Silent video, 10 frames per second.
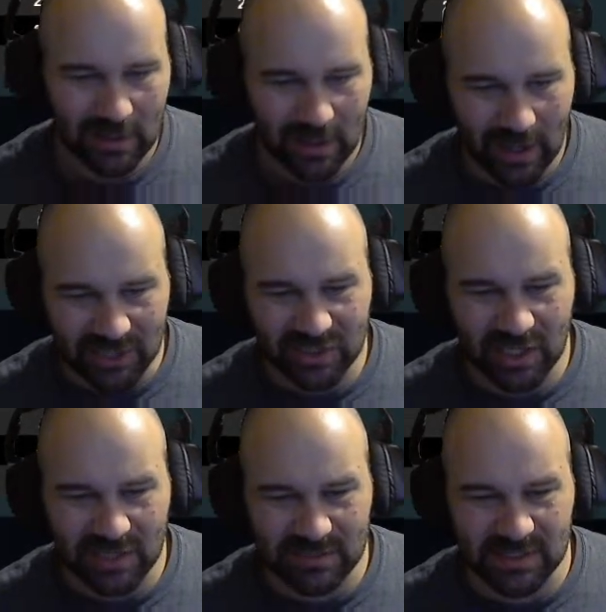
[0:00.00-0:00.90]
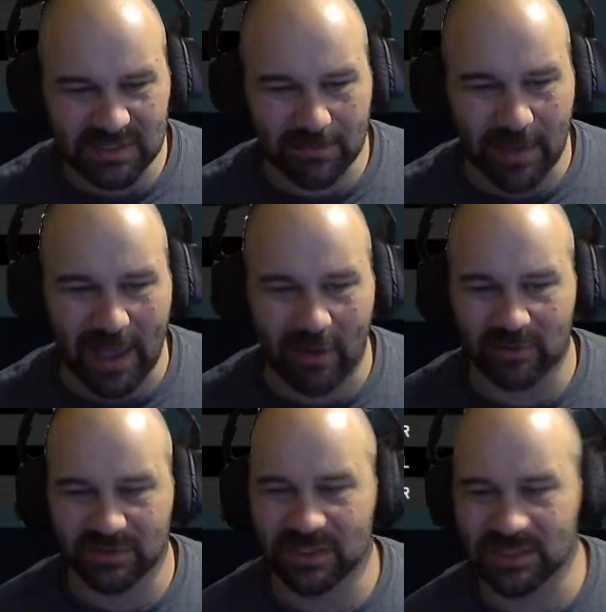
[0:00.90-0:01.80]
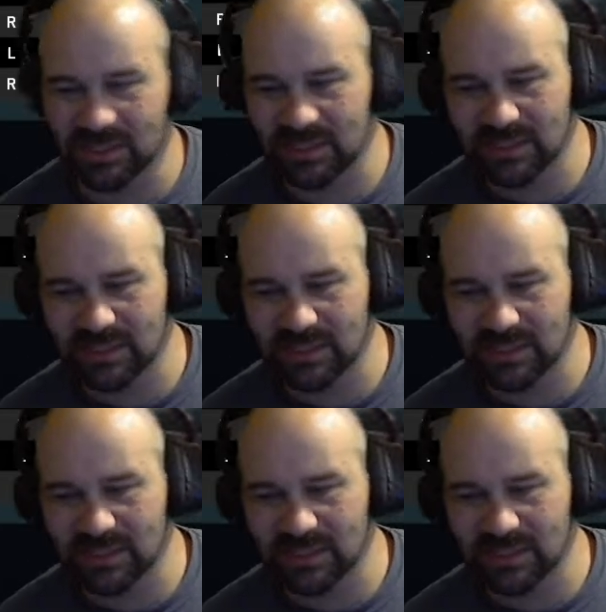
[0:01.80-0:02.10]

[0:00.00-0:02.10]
I actually got some decent power, so actually that's